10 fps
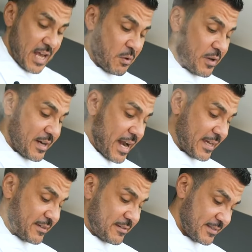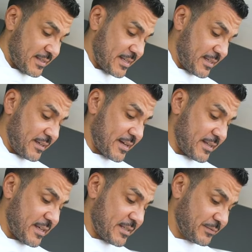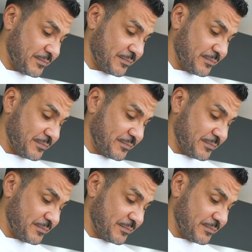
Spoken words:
our rack is getting ready.